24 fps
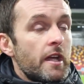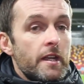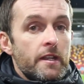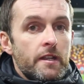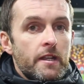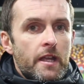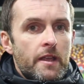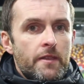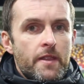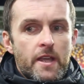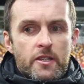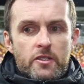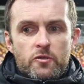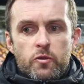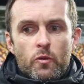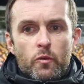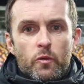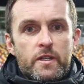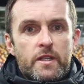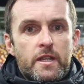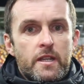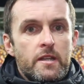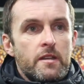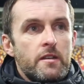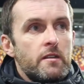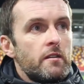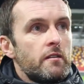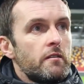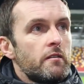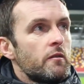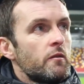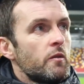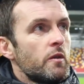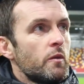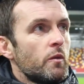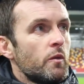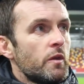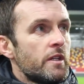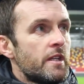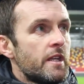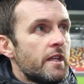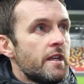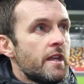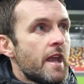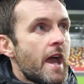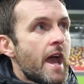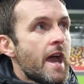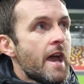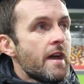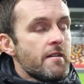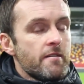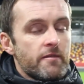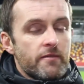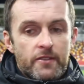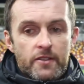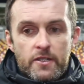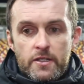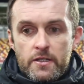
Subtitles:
and that's what we didn't have,